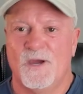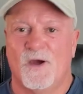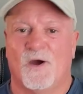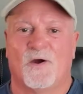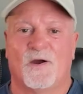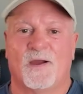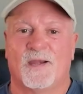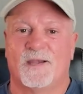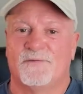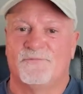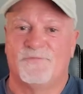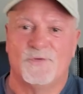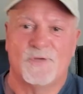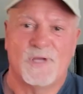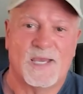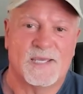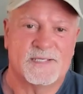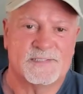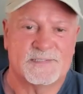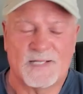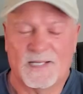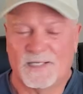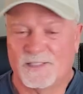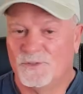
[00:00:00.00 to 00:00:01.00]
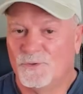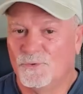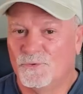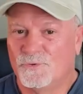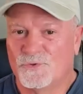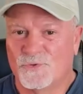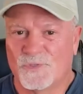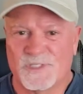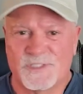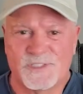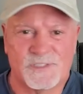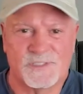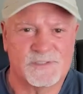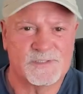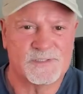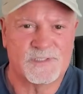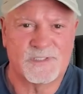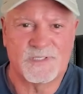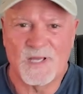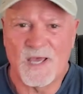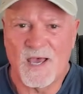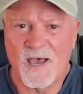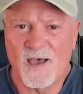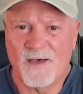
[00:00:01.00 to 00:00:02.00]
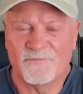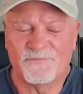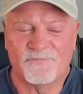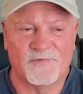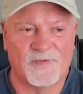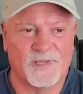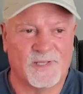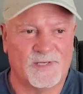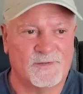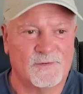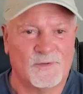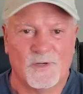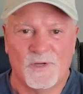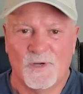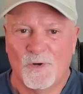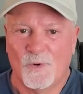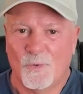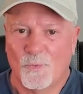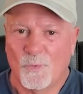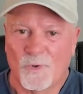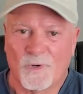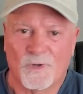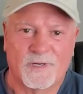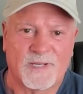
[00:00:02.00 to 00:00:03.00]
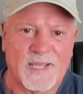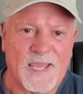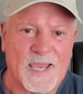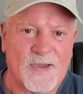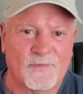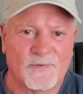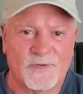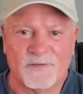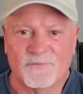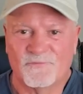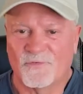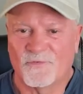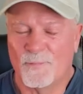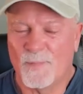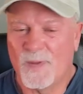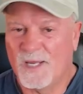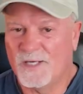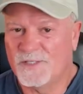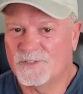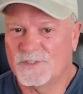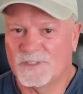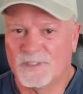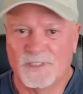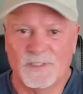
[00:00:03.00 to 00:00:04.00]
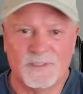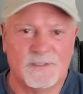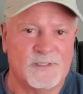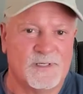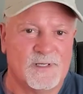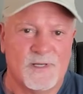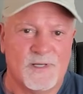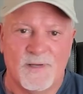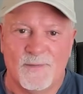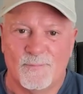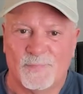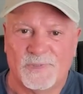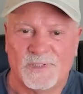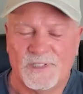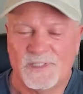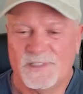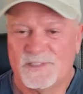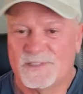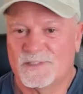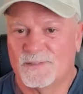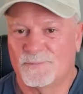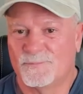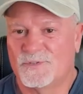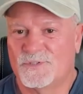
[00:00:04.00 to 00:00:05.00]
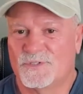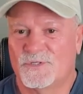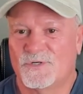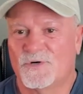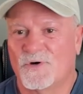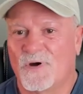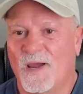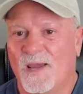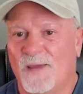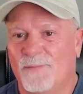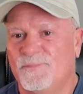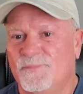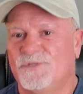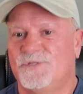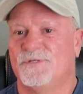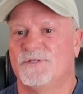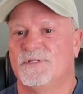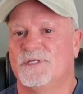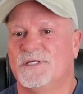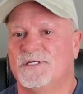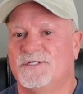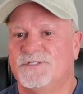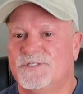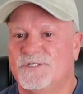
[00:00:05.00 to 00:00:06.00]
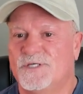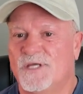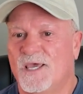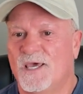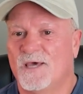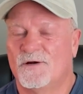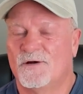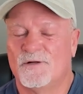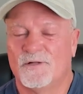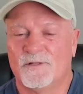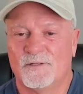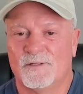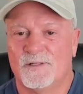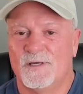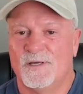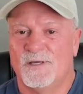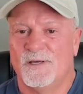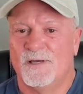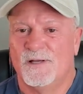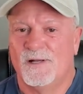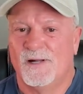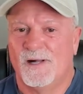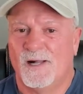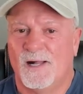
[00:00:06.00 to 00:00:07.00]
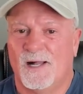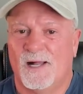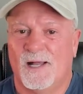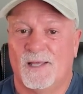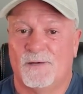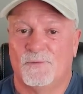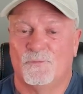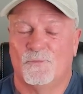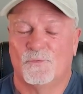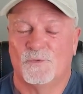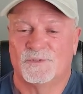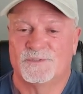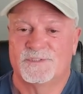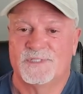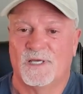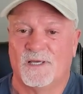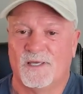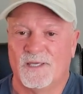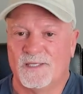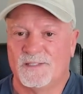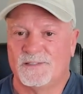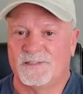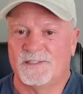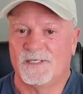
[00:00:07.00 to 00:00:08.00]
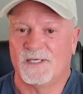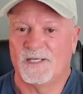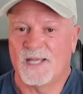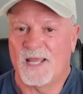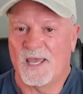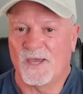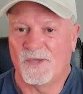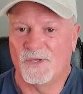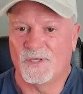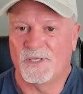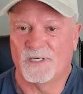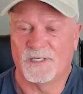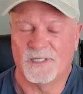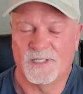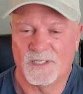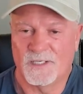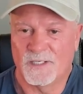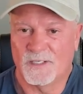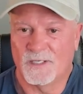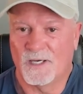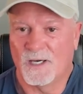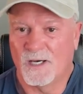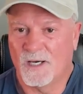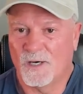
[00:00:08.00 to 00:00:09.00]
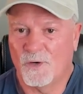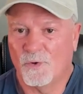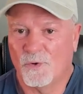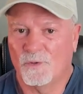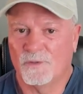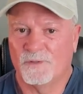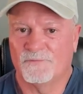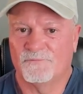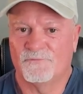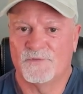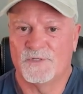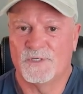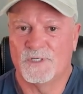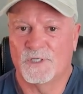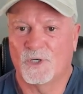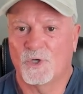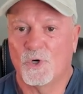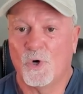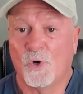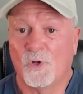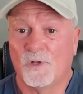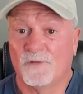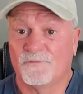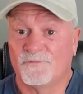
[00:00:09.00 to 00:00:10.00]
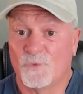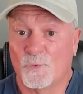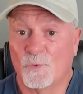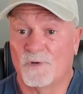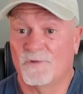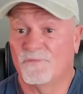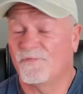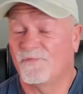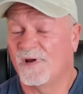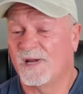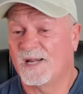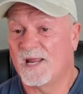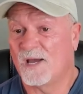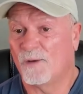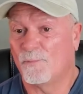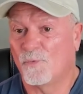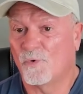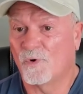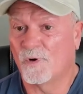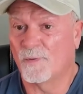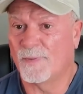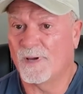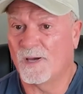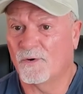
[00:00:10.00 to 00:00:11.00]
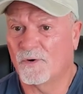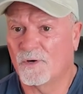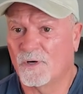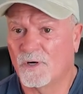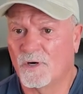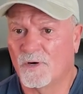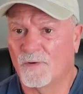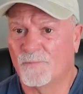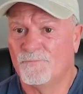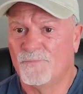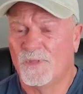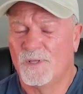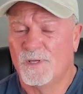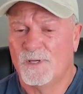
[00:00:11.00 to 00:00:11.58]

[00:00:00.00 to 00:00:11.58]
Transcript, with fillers: All right, if you guys like nutrition stuff and workout information, please subscribe to the channel and we'll tell you at the end how you can get a hold of Nicole if you want to find out more about her.